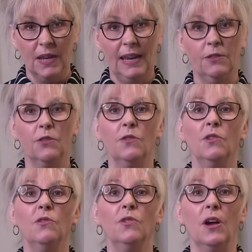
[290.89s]
in through
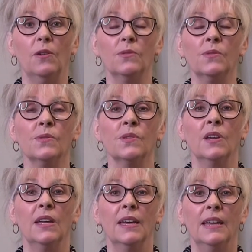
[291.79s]
your nose
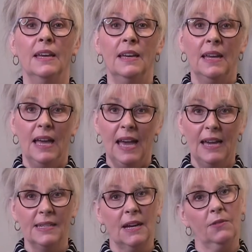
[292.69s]

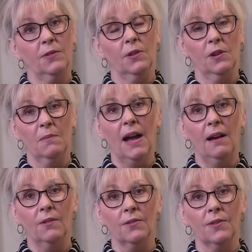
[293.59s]
and out through your mouth.